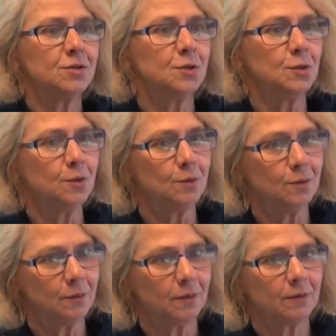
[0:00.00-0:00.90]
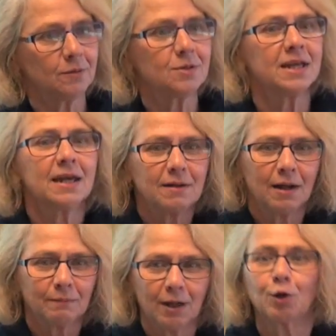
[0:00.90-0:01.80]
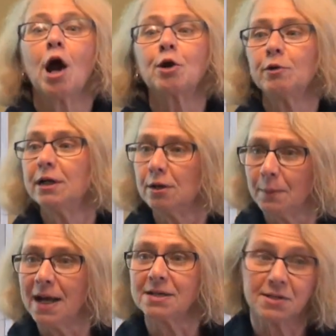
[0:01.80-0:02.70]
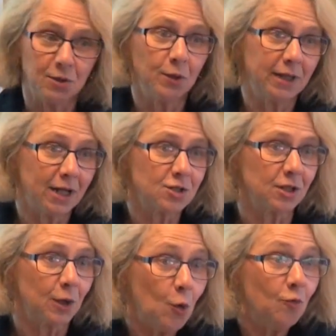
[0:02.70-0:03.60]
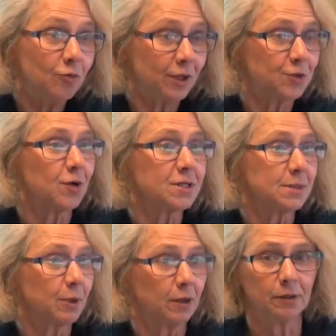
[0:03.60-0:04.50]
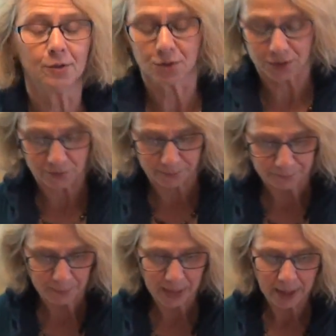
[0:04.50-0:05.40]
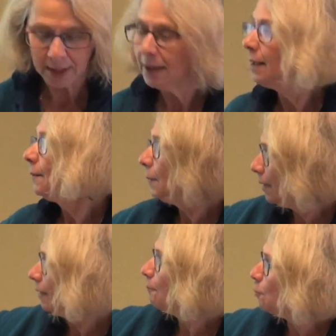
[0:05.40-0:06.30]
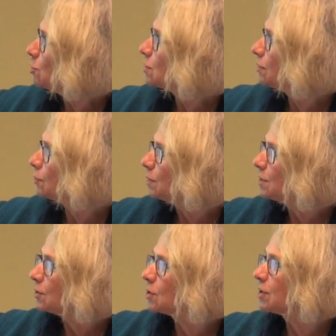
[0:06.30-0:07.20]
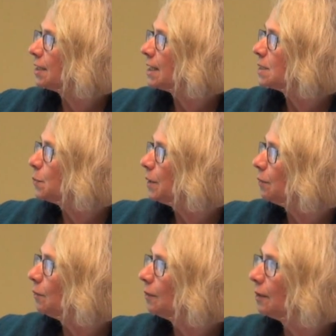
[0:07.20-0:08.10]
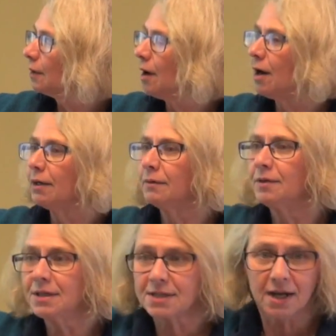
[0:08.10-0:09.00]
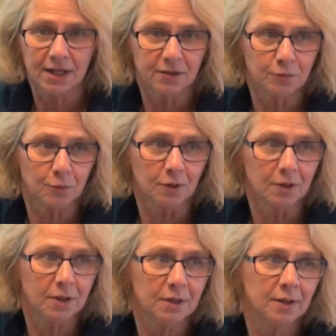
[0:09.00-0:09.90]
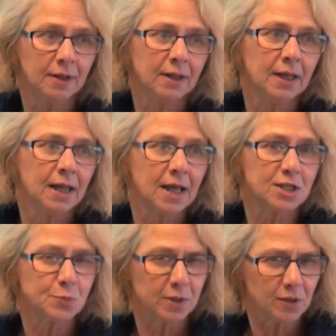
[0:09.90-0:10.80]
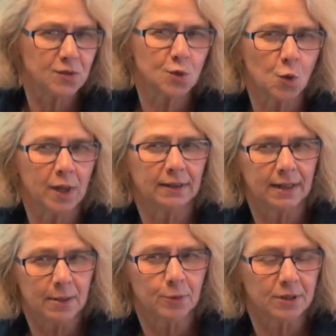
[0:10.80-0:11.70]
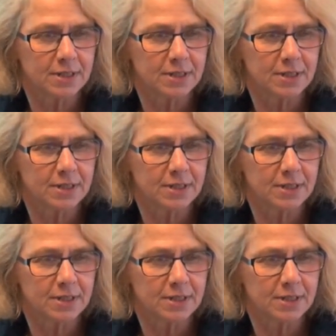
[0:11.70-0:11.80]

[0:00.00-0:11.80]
to to get a, a critical mass that you can actually hopefully draw some conclusions from. But most of the research that has been on this kind of work has been also quite labor